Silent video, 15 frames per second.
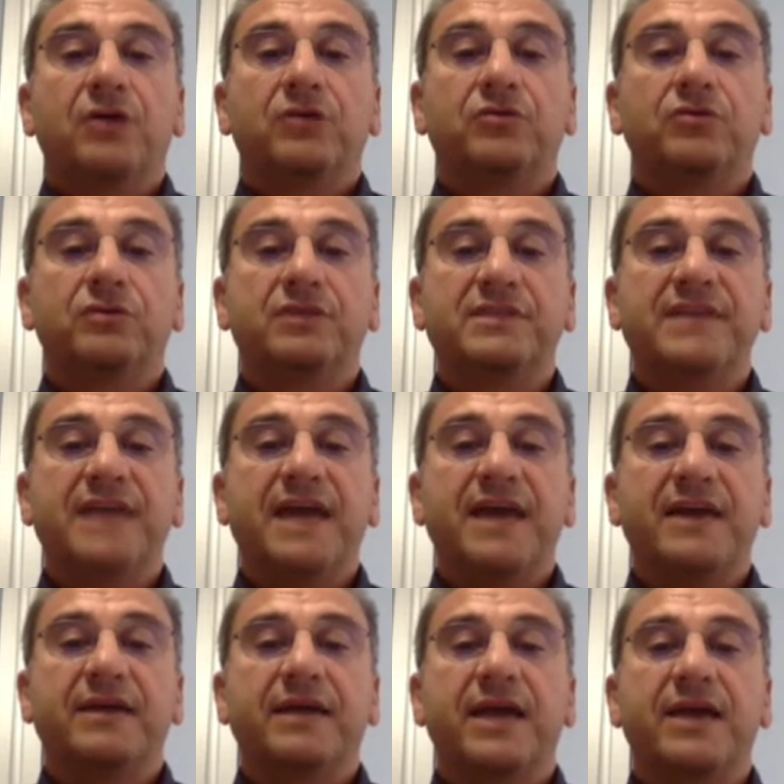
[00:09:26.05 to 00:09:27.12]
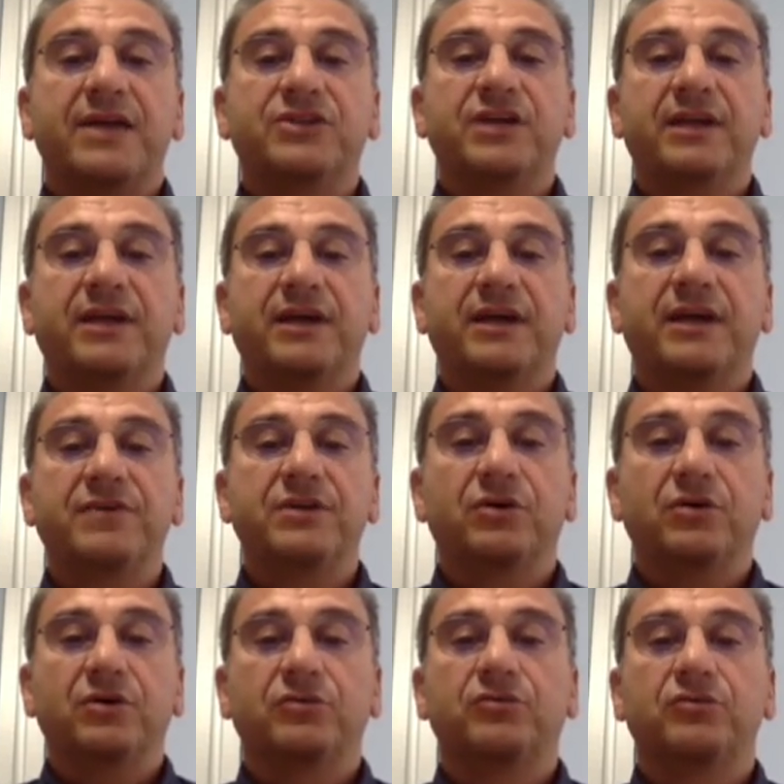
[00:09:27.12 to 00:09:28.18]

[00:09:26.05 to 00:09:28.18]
to design a general video